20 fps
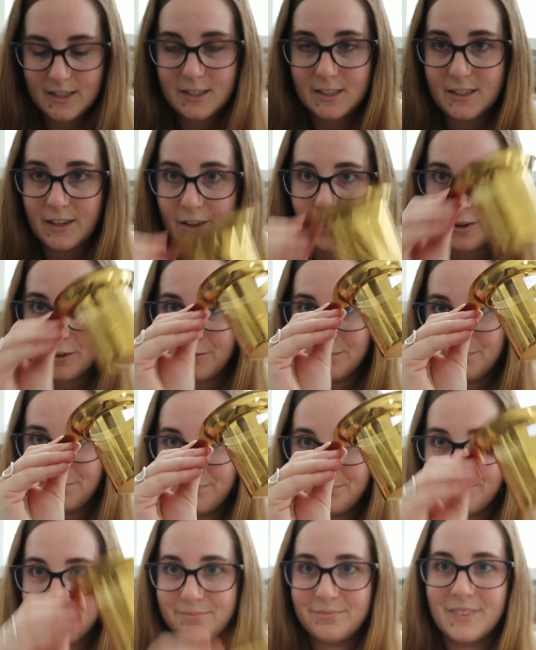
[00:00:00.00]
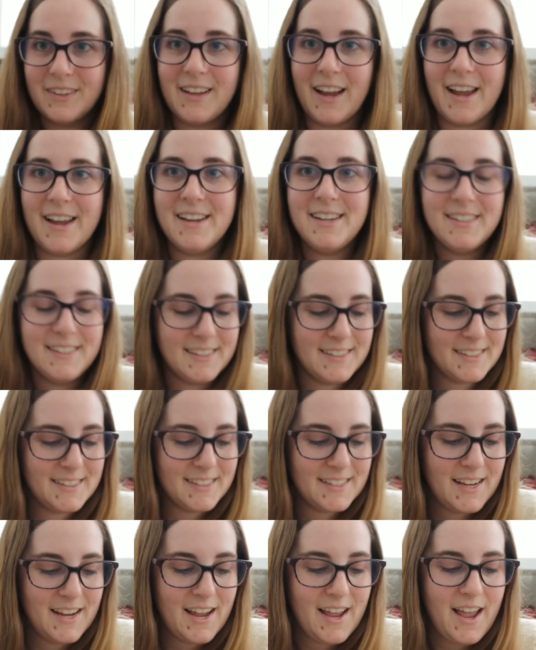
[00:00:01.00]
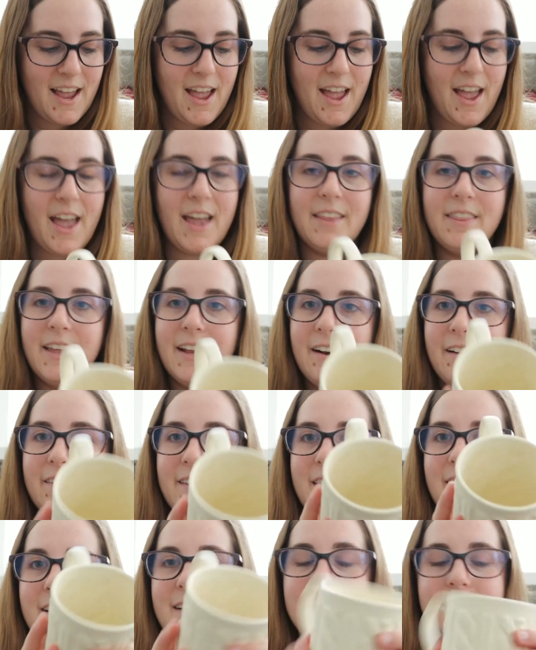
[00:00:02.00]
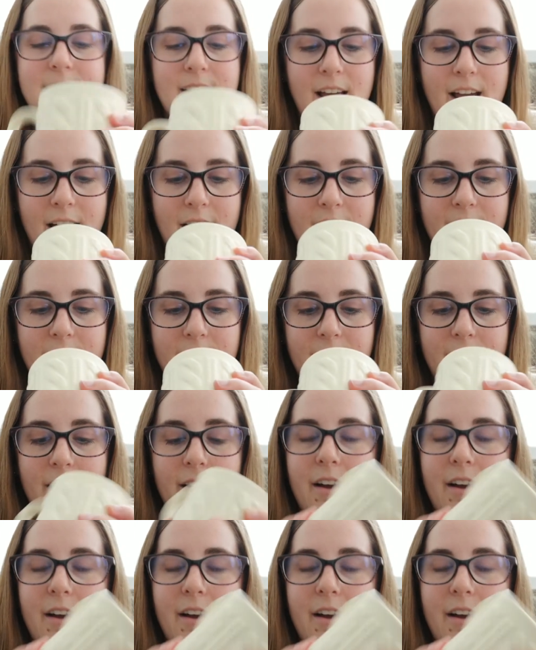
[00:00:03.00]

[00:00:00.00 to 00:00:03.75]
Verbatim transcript: So nice. And then on the inside